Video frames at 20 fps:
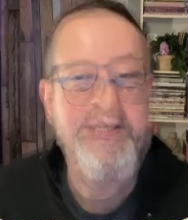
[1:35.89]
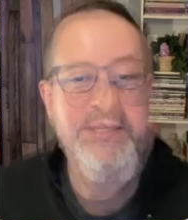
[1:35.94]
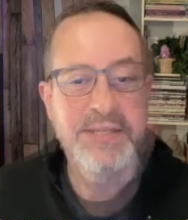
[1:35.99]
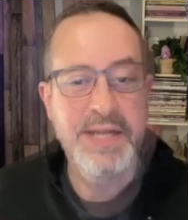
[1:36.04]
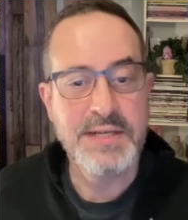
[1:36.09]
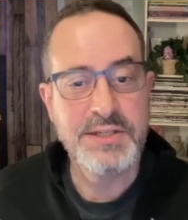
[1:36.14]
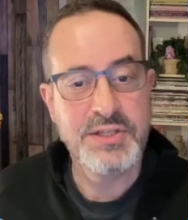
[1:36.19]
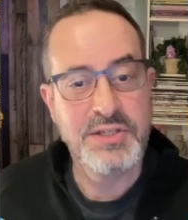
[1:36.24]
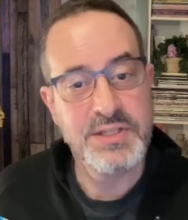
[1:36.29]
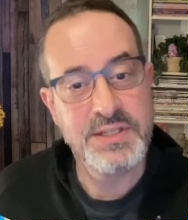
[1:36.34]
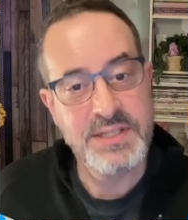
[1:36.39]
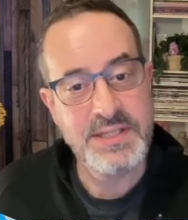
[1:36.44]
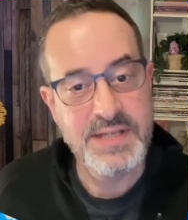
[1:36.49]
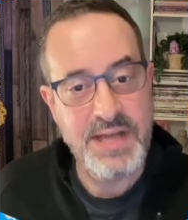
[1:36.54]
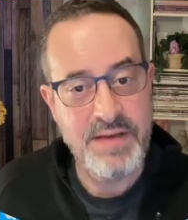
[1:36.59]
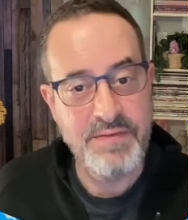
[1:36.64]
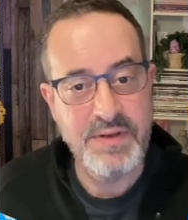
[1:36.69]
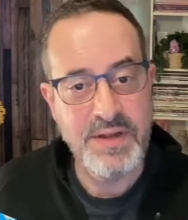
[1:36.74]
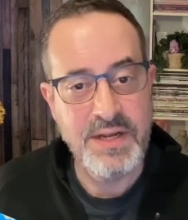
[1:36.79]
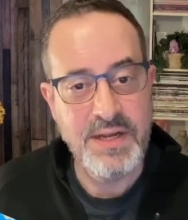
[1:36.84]
Section
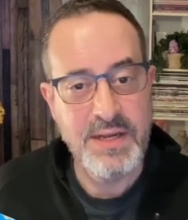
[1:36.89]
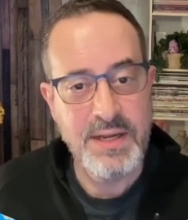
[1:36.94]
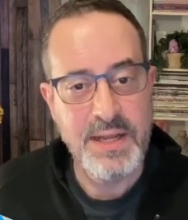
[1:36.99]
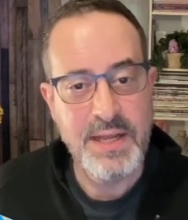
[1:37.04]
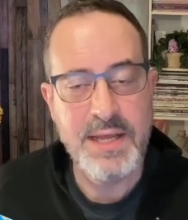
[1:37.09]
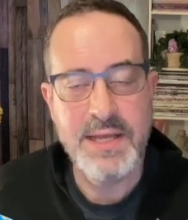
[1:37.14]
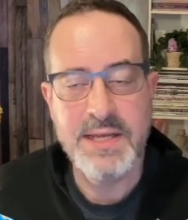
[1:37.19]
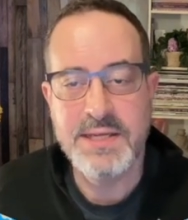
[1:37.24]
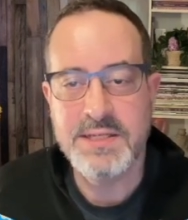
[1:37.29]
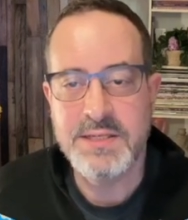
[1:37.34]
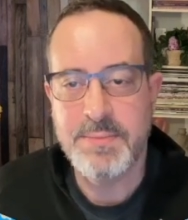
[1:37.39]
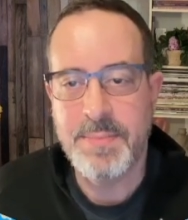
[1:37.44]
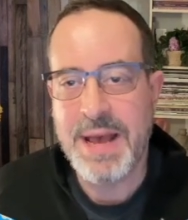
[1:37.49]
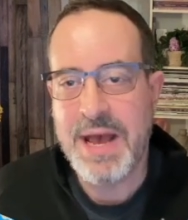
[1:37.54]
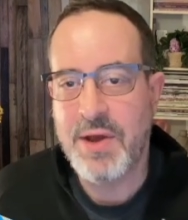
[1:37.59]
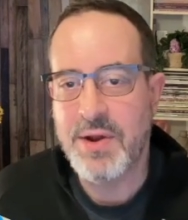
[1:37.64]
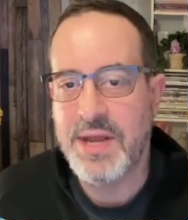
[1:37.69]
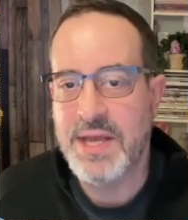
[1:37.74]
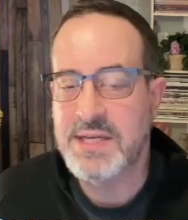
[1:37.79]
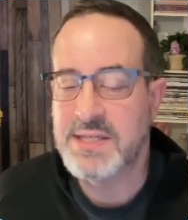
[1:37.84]
7 is
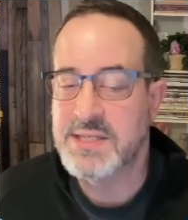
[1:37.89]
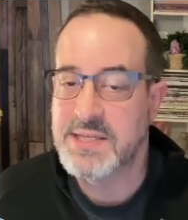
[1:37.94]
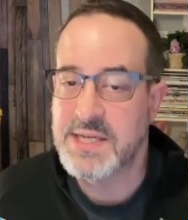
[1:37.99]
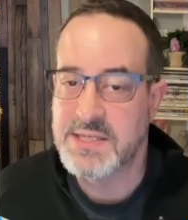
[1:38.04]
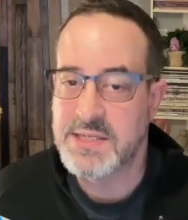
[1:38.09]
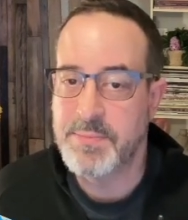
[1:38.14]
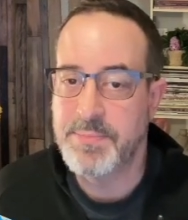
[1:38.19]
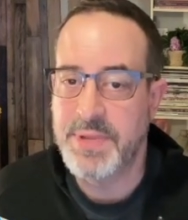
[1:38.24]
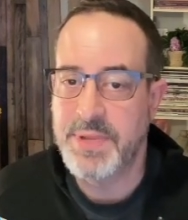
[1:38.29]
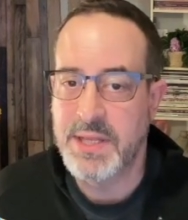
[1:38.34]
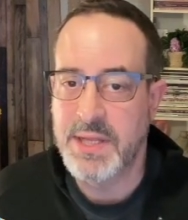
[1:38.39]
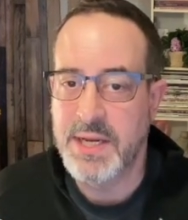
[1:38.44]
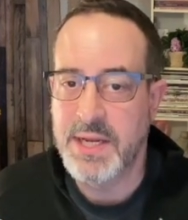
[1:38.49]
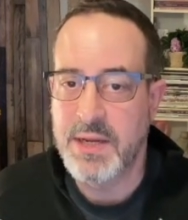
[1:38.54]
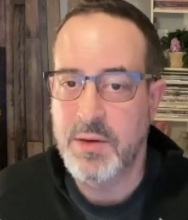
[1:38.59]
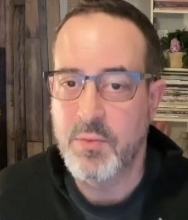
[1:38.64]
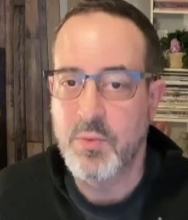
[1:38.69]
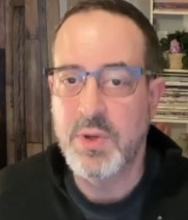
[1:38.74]
about accessibility.